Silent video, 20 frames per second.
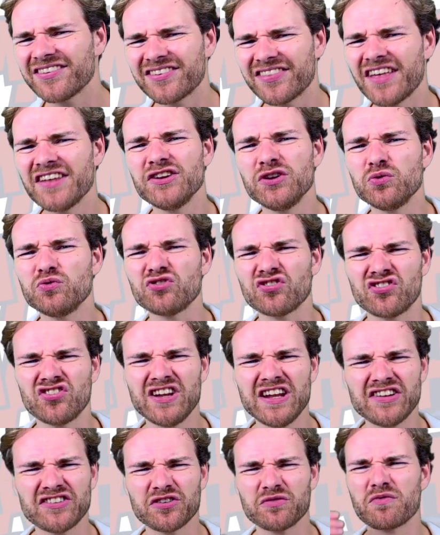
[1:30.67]
then you just need
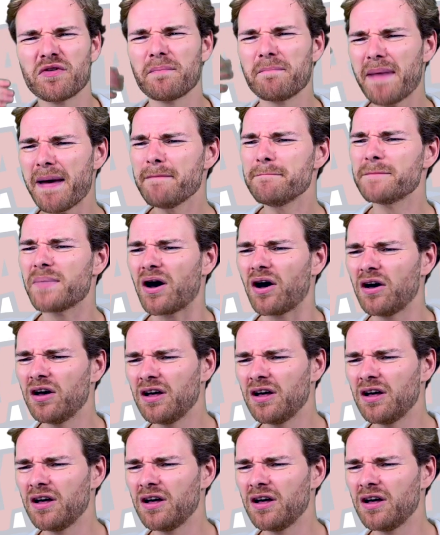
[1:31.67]
to remember.